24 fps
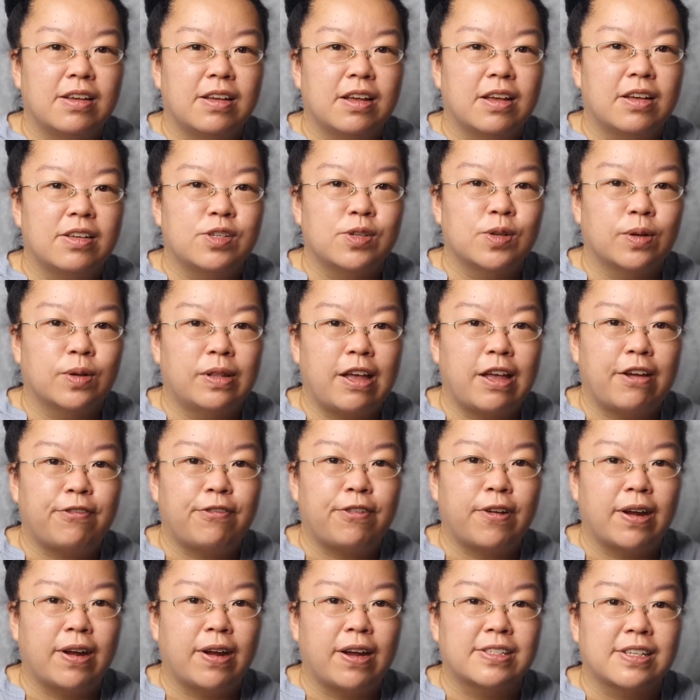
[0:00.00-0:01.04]
So like for
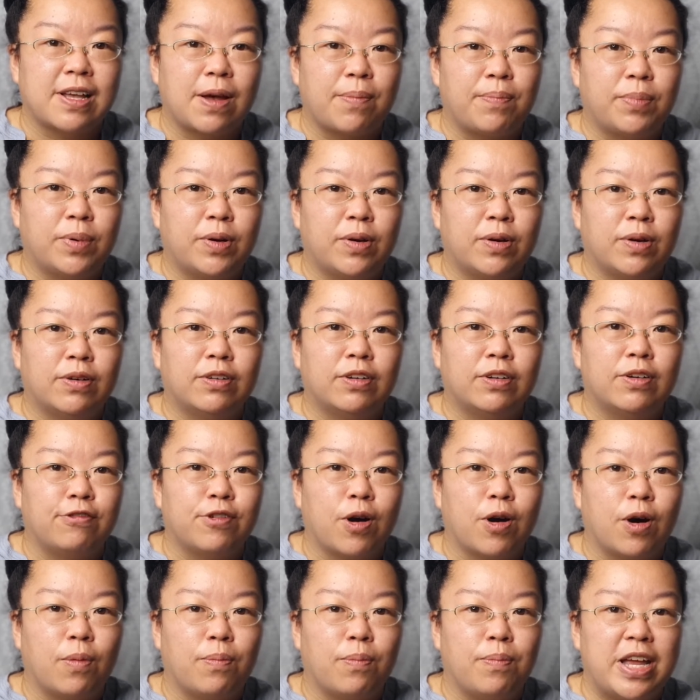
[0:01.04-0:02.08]
example,
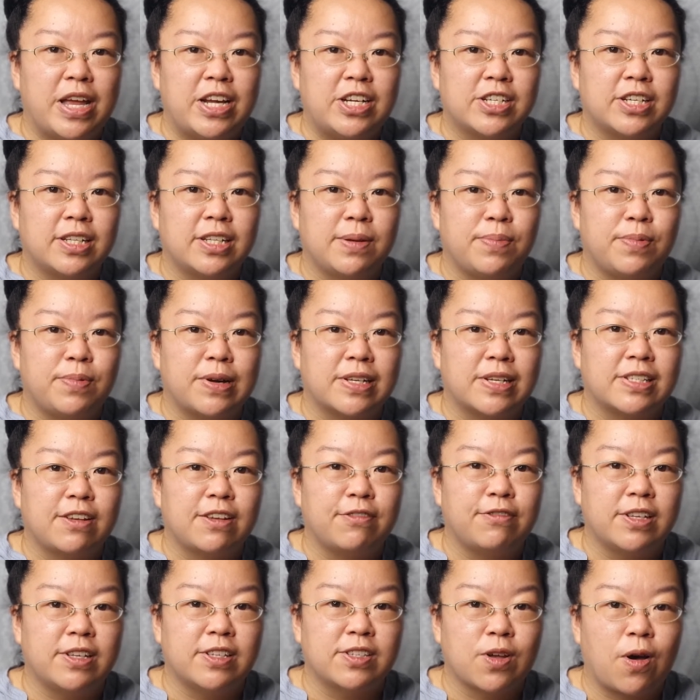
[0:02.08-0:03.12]
for major depressive
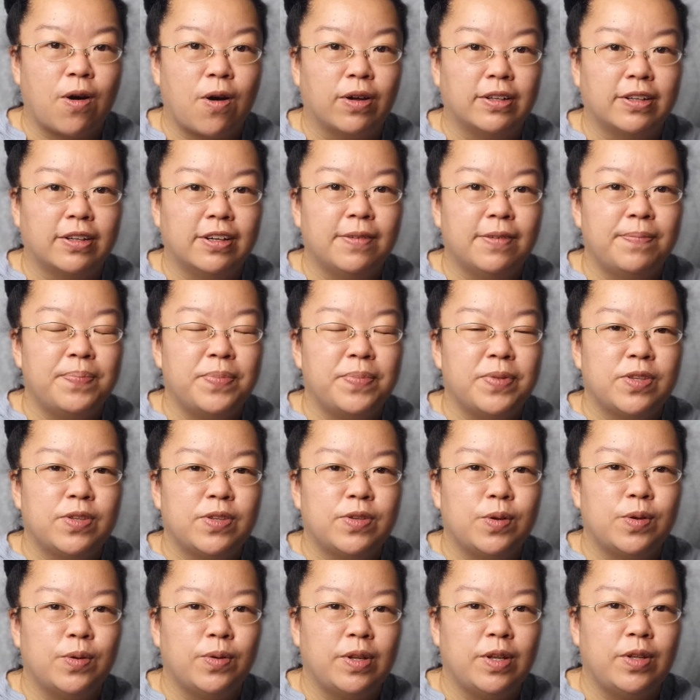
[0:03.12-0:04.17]
disorder,
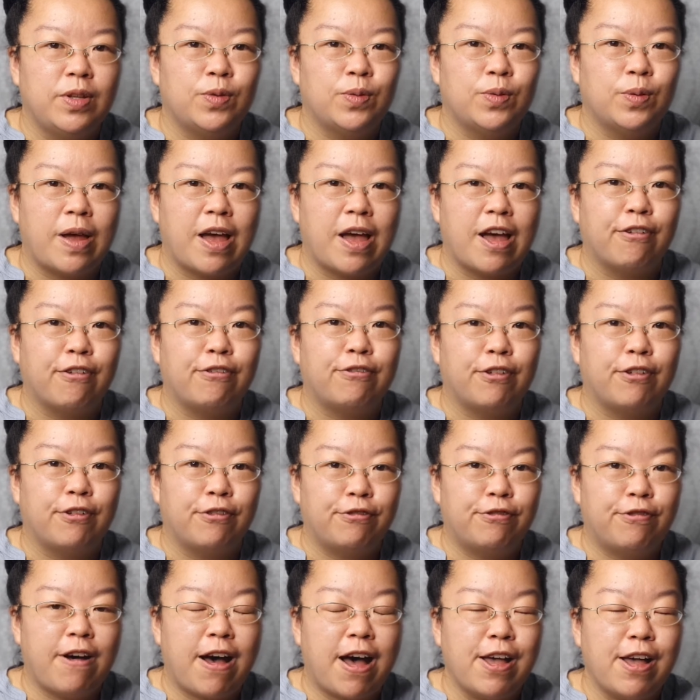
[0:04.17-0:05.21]
you need to have
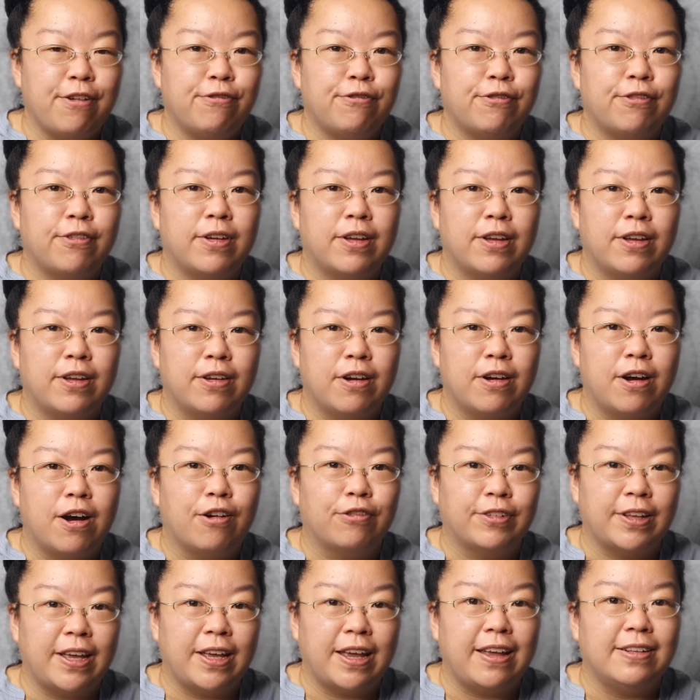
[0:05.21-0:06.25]
5
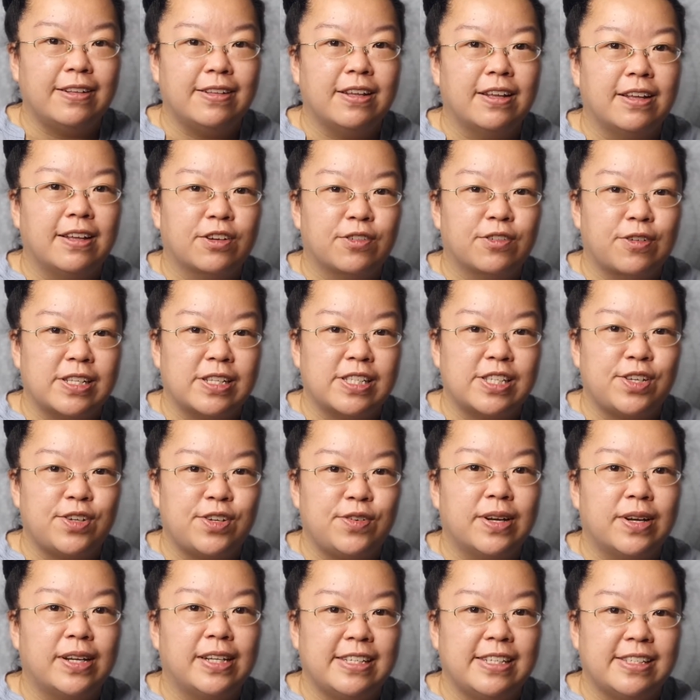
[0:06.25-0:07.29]
of the 8
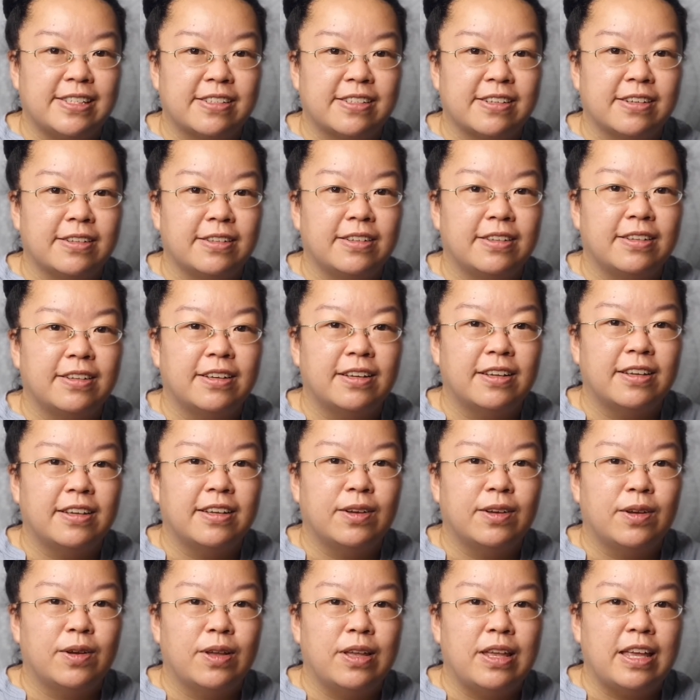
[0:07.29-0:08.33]
criteria listed,
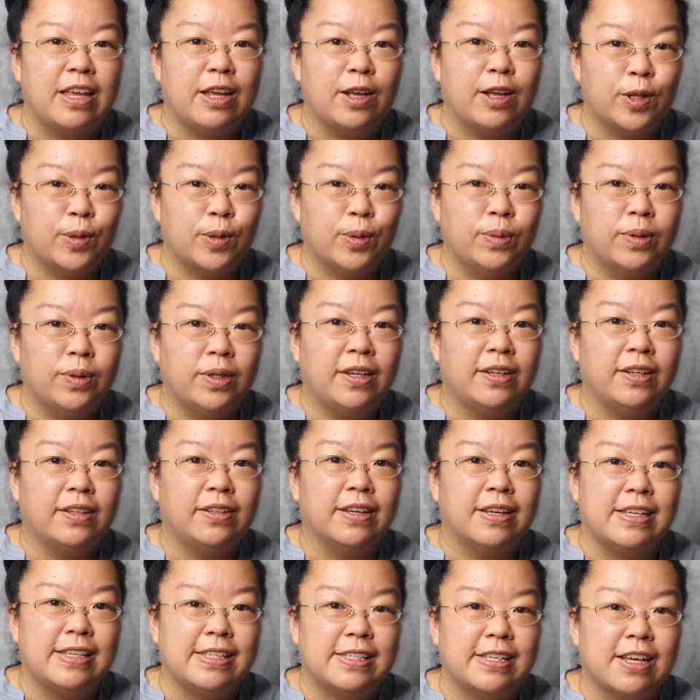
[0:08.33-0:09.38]
including
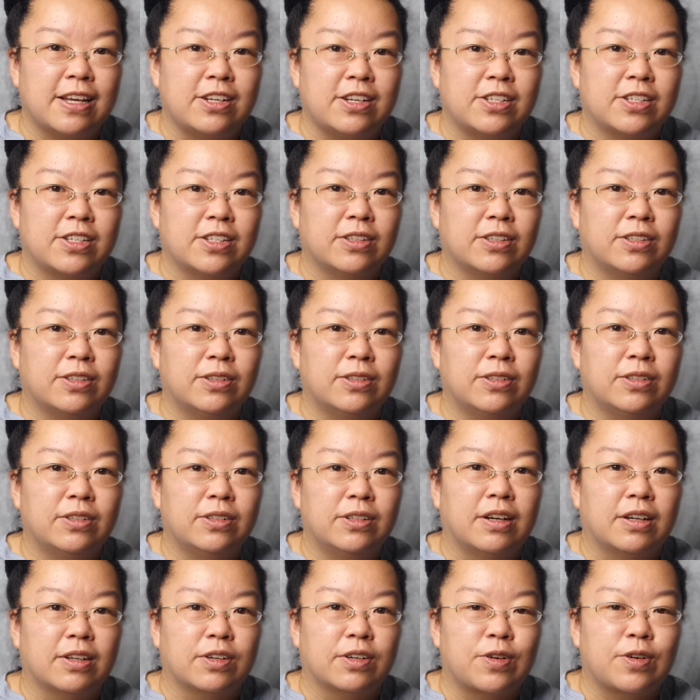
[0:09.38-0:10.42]
the essential
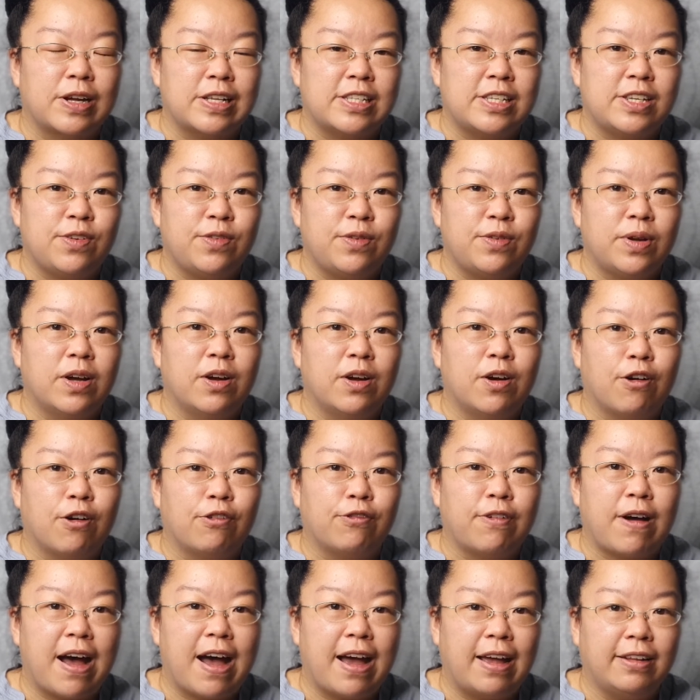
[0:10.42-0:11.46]
criteria
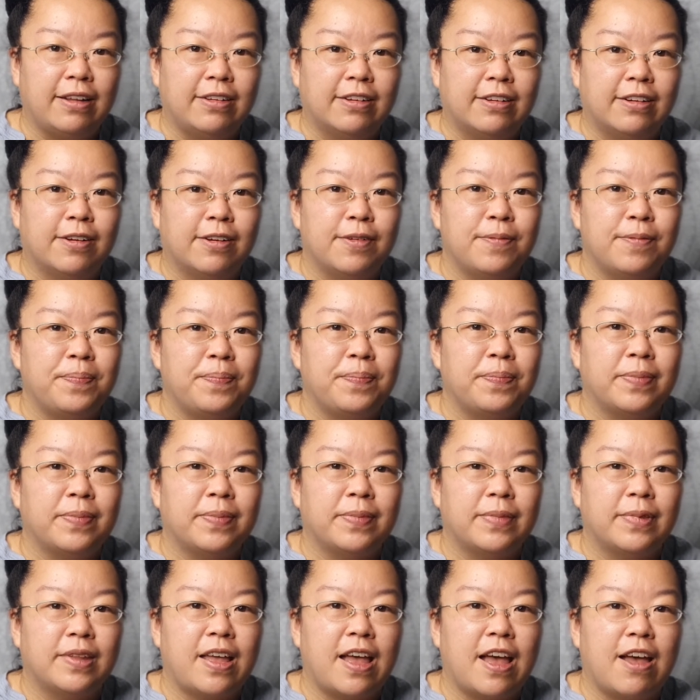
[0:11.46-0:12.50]
of either
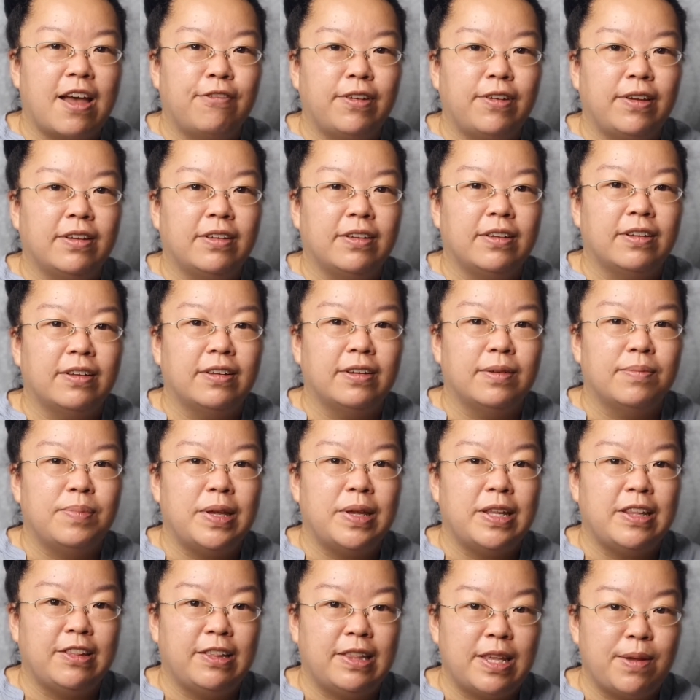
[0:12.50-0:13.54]
having
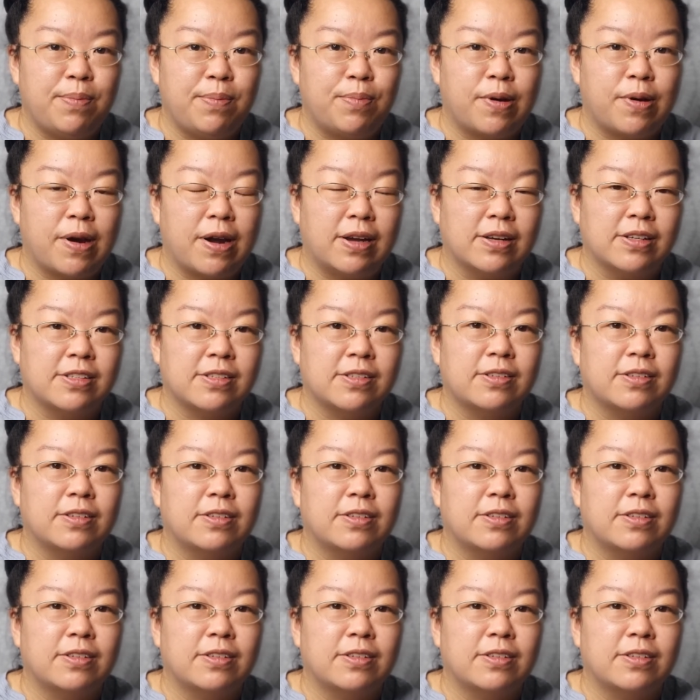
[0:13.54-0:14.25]
been depressed